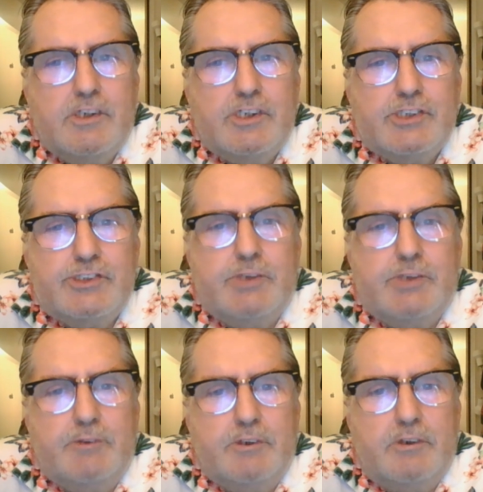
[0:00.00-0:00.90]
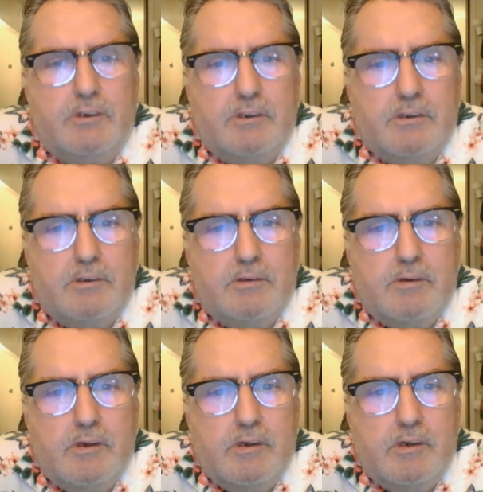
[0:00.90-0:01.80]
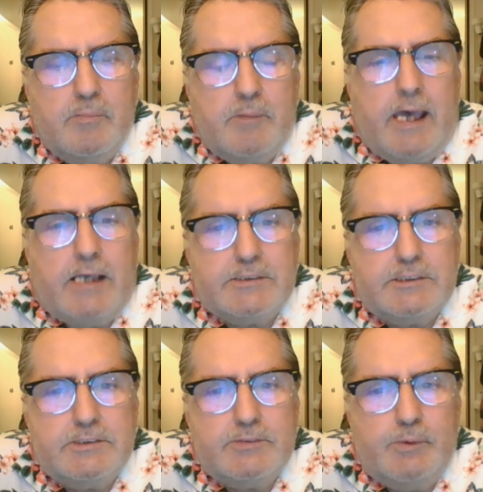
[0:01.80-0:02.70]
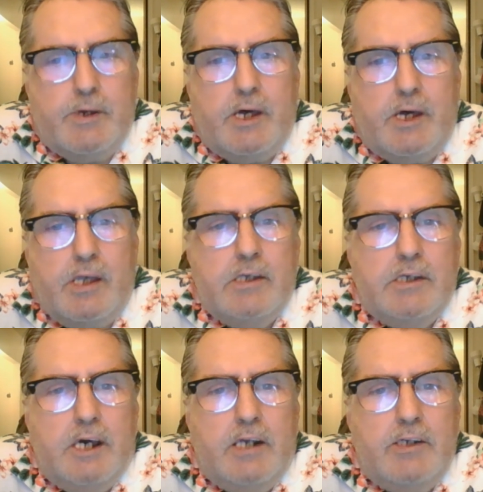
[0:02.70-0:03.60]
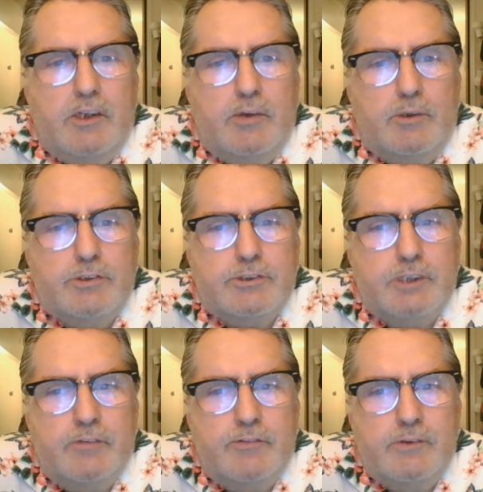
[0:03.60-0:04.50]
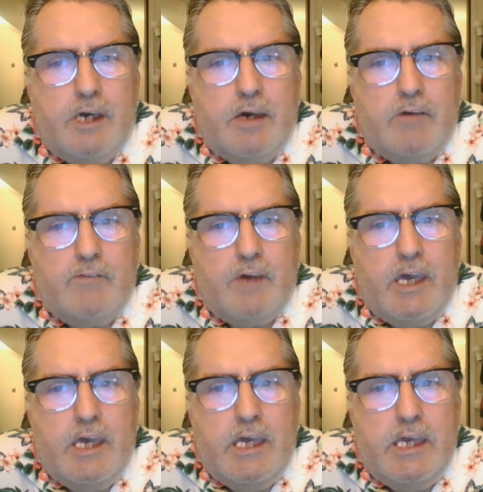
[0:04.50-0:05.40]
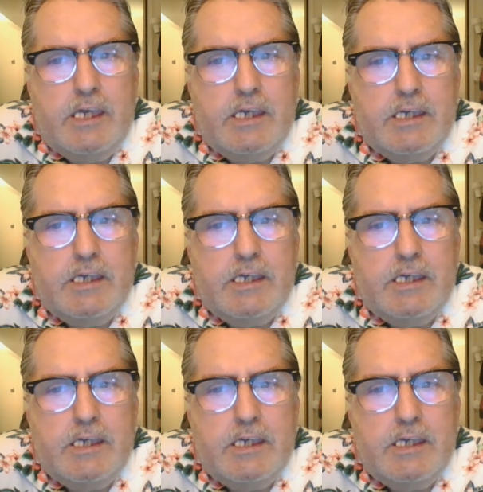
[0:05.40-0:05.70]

Similar masses repel. In other words, if you have a